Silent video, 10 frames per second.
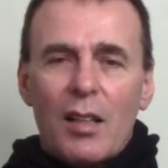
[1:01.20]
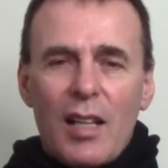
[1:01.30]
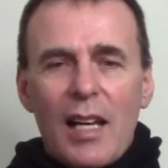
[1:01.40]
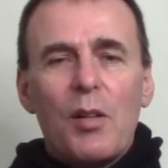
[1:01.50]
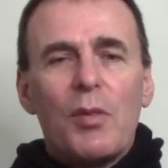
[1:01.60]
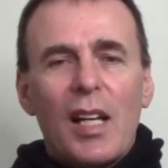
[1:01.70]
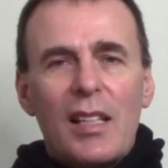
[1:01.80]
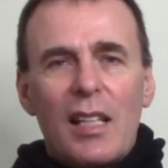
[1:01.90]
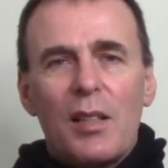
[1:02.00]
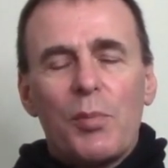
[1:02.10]
Kind of what I
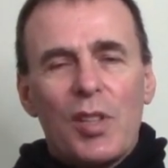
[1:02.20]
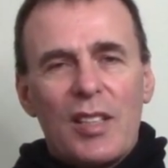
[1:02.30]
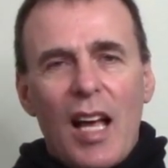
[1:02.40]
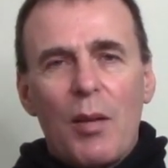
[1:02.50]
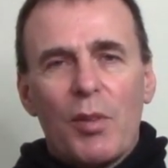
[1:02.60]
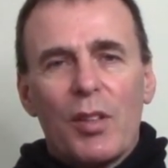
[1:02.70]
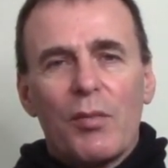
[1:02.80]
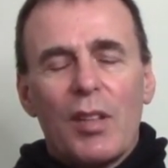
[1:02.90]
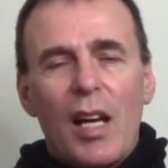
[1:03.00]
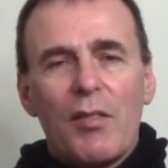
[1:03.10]
did in Prince
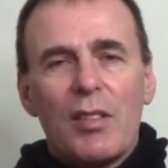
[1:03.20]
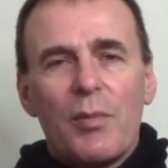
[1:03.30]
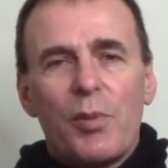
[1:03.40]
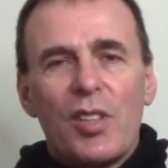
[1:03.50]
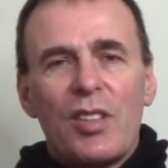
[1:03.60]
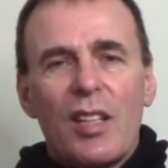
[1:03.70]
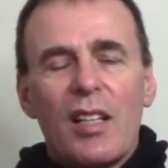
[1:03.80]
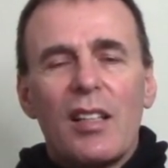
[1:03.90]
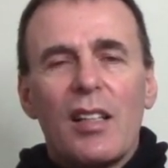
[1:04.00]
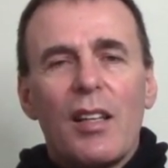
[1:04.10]
Albert when I was the priest
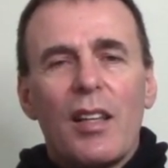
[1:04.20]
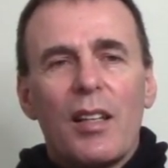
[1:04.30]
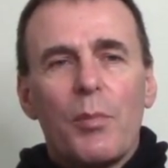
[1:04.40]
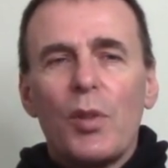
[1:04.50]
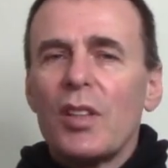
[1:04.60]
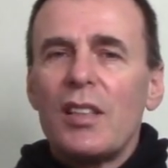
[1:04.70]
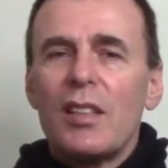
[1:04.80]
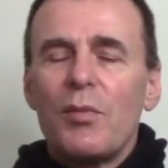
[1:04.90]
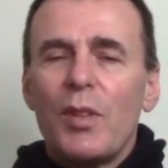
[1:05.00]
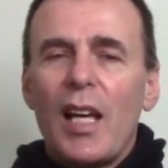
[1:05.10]
there, the
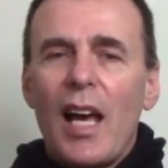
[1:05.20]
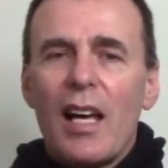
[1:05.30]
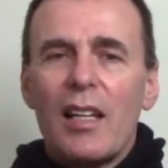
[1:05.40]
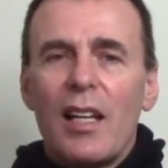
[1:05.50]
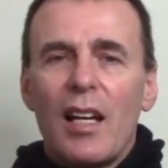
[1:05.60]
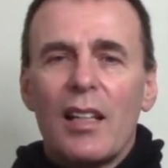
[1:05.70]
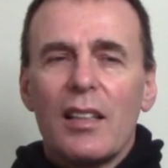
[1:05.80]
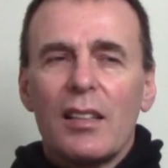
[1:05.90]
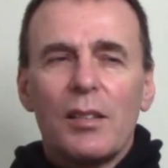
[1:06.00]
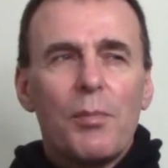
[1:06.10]
bulletin, we had
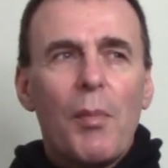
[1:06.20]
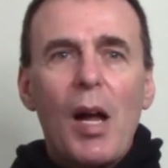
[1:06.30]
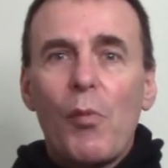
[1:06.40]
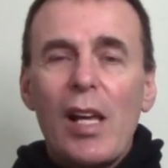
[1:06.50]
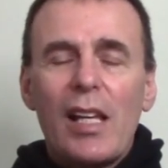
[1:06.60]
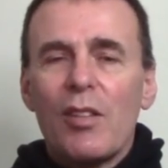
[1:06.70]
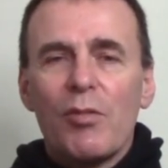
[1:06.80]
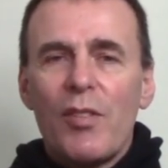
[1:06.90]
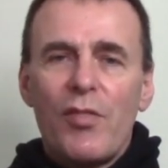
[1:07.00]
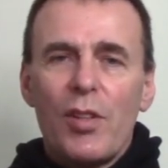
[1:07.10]
my week in
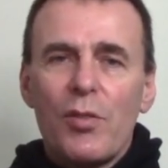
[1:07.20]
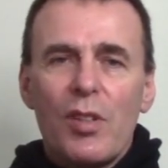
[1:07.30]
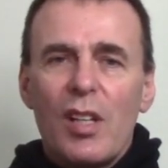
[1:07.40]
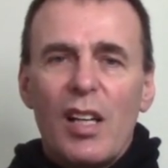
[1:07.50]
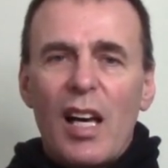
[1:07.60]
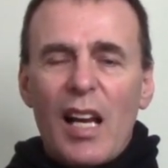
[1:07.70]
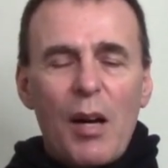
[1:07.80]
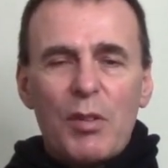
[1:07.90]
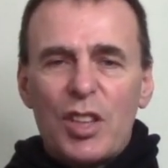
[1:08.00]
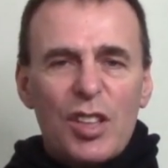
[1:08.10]
review, and
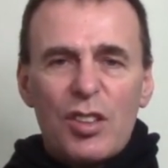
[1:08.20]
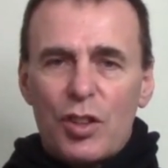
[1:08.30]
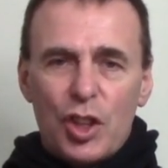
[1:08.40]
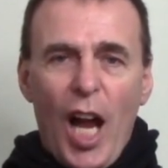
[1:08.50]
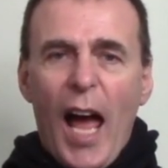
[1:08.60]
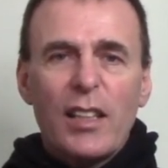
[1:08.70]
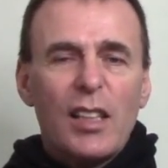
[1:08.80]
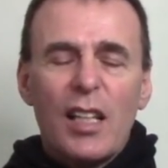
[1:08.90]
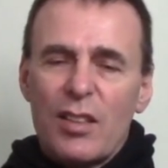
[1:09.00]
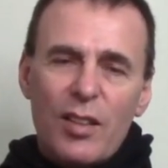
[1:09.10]
I would just chat
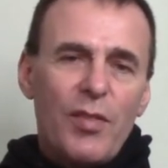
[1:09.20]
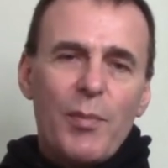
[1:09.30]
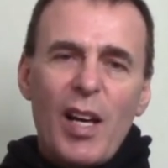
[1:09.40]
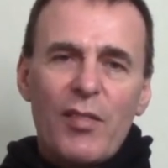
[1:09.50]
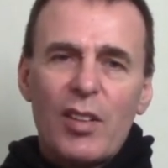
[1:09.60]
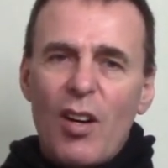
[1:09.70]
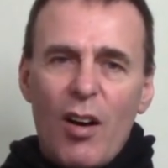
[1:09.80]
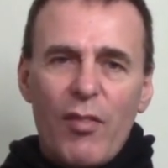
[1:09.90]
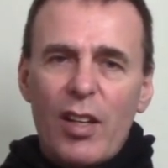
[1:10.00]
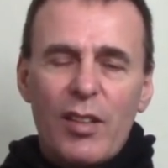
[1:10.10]
as if I'm having
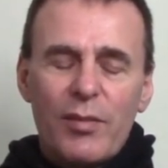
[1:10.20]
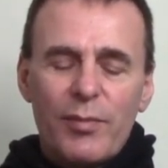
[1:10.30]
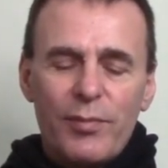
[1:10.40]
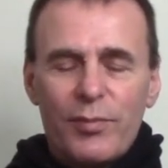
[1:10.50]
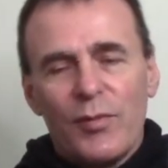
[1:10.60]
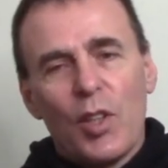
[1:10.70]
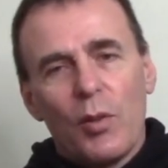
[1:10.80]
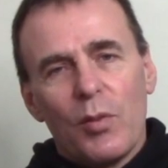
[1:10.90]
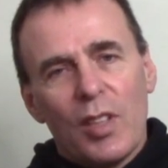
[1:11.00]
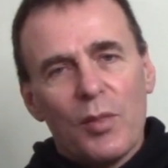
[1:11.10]
coffee.
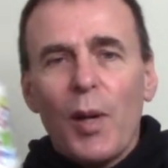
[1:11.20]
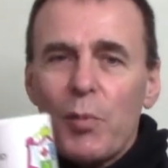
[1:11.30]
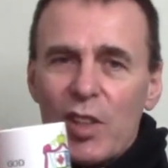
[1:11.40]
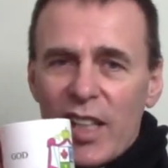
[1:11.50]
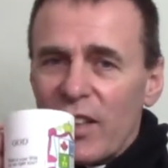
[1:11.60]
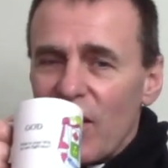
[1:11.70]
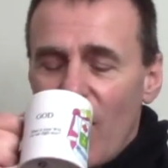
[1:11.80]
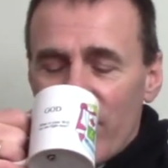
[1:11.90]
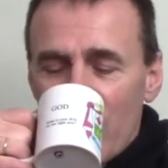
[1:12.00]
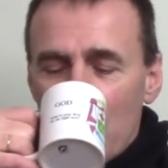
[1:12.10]
So here's my pretend
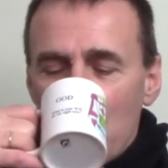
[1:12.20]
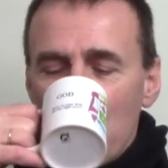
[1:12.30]
coffee.